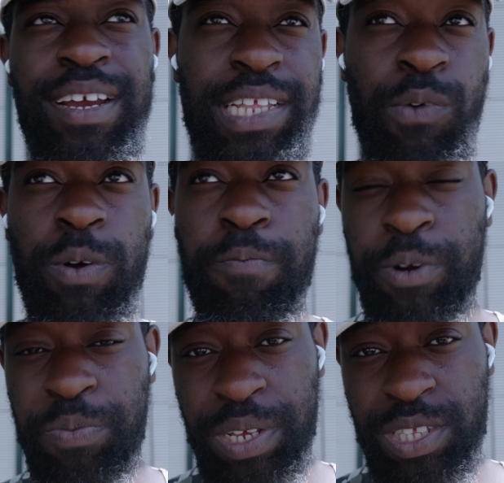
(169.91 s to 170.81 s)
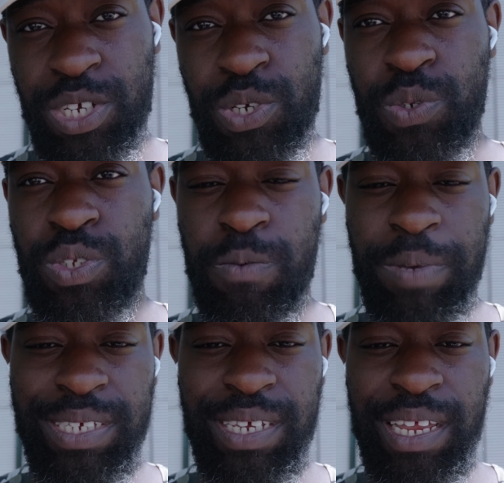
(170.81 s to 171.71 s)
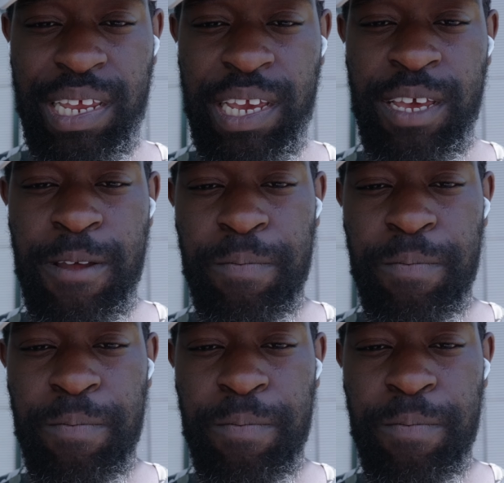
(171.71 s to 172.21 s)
that will permit you to basically